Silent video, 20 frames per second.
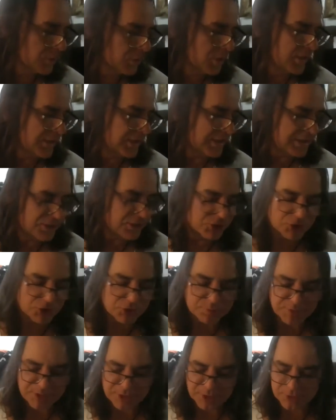eat a good
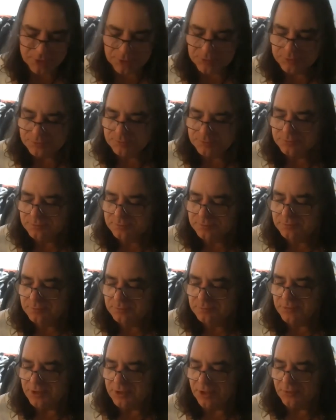meal.
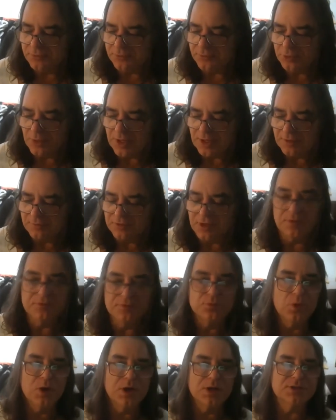If you have loved
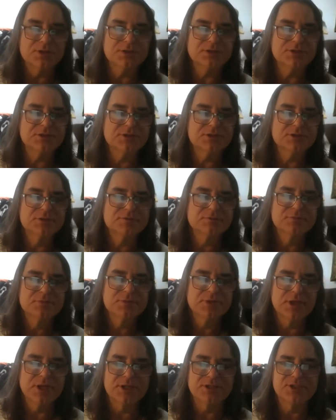ones,
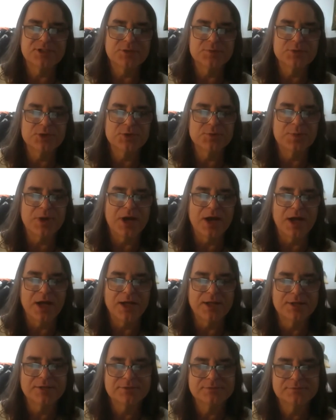kiss them
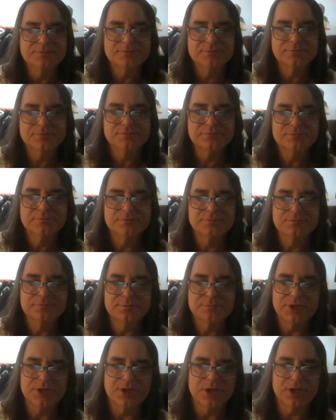goodbye,
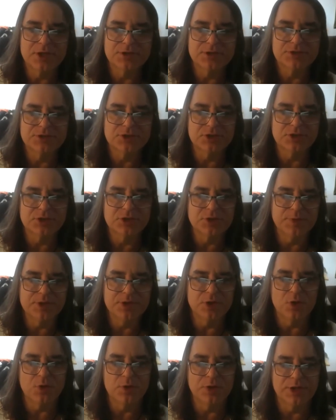because you're going to be
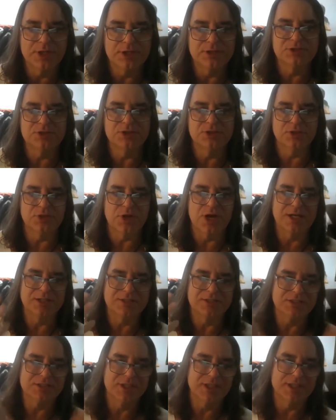going into
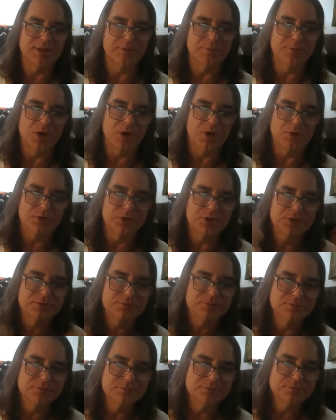isolated mode.
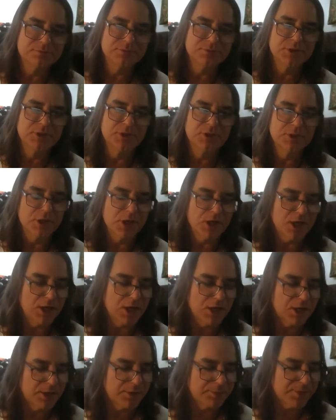
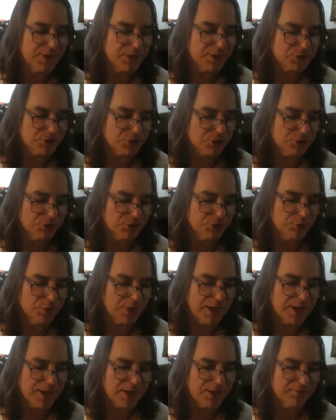Make sure you
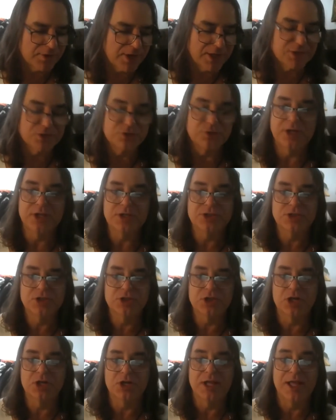have hydration
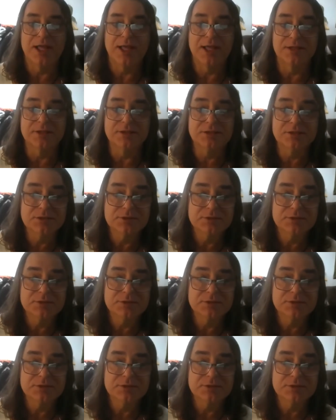on hand.